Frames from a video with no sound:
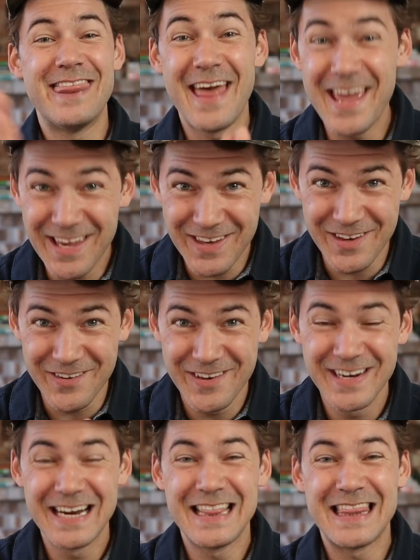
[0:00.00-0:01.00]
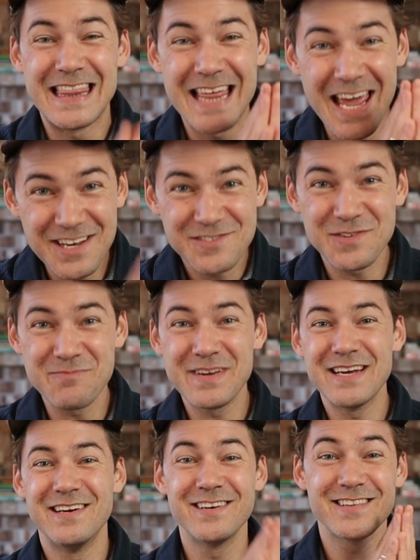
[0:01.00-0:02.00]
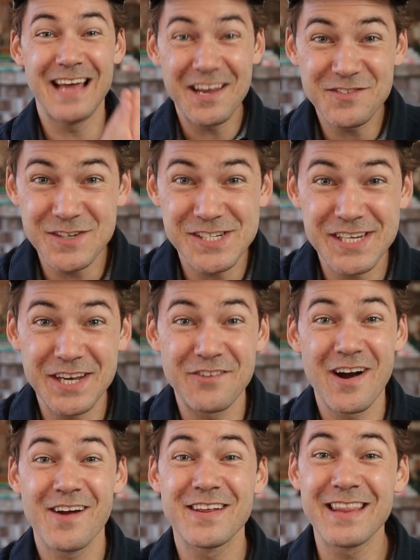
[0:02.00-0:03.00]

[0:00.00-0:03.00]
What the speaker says: thank you. Thanks for being here. Thanks for sticking around.